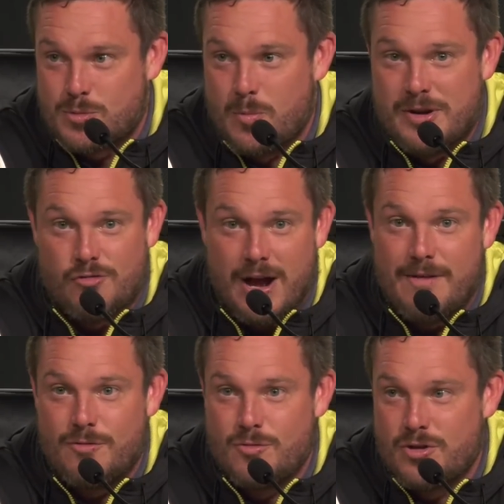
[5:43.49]
When we
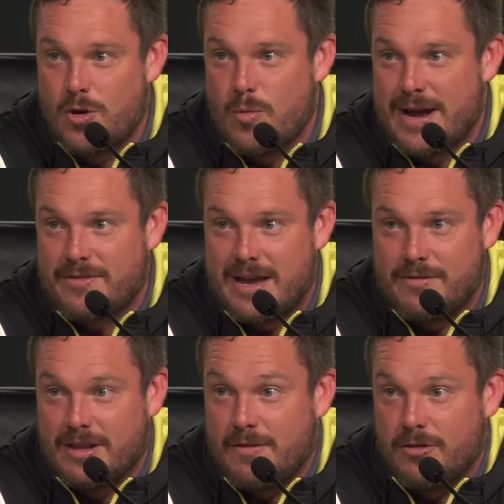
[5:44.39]
travel, you know, we have to have
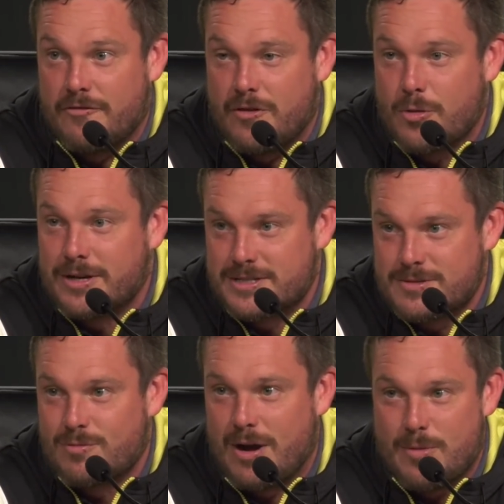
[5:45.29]
a level of
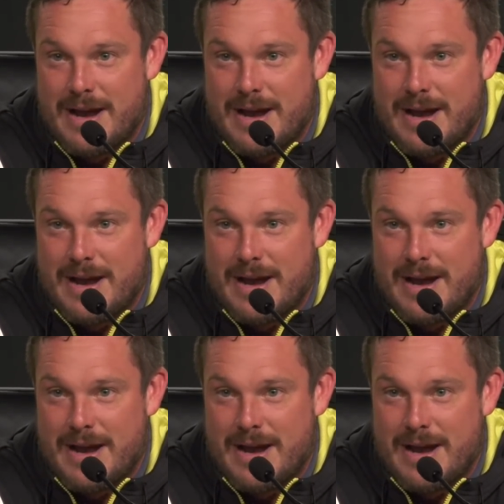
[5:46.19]
focus, right?